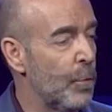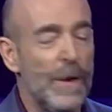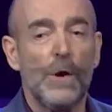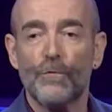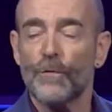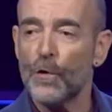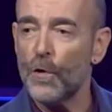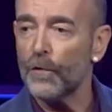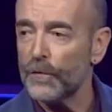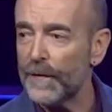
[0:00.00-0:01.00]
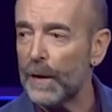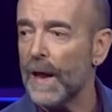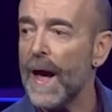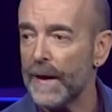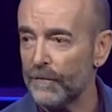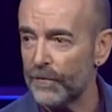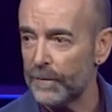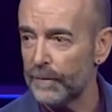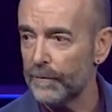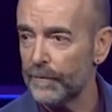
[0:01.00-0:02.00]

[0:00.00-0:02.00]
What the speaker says: We go through the course of our lives,